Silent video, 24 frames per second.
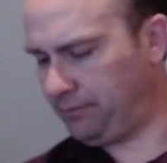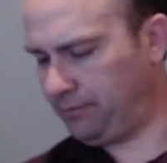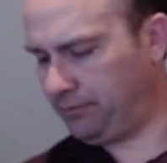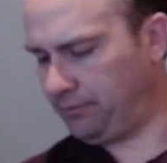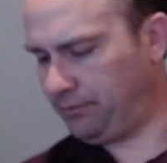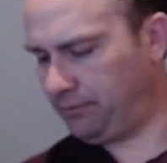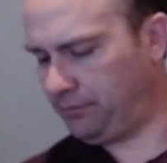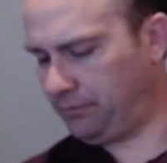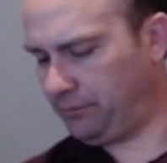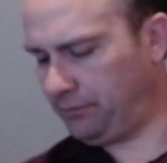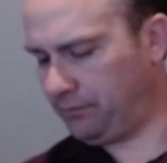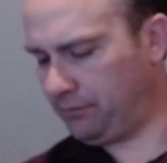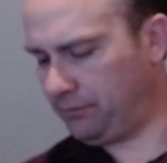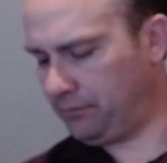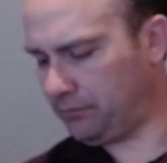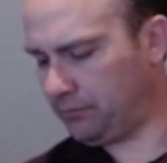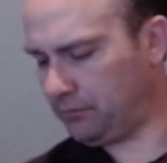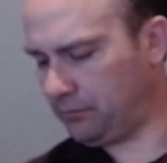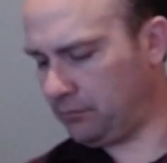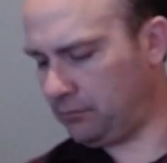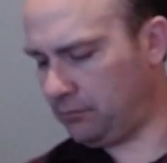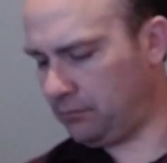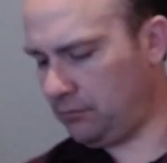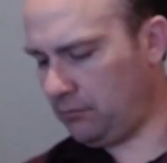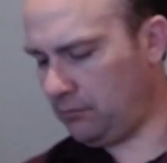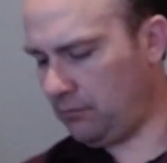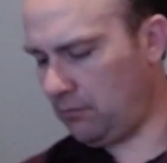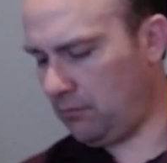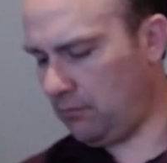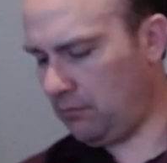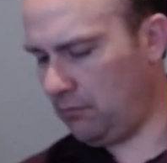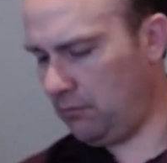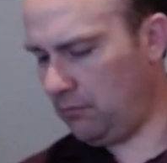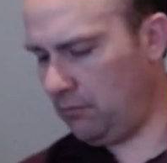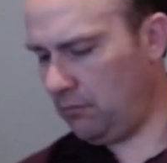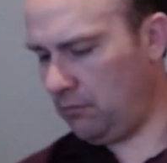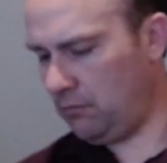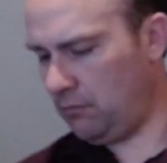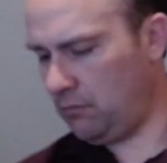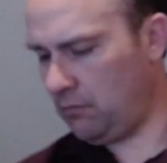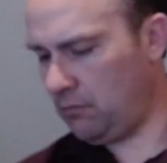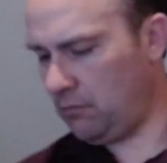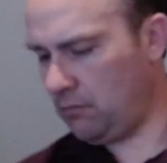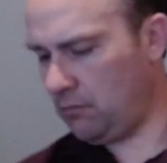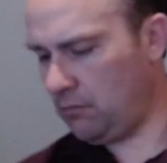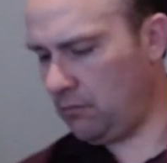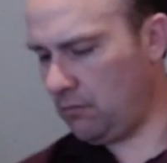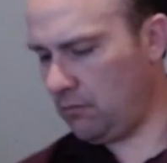
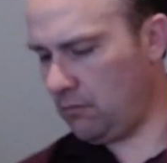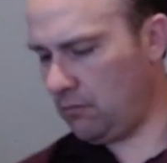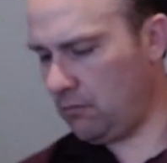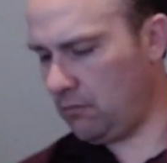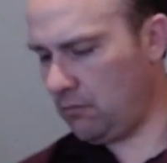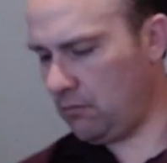No one is speaking in this clip.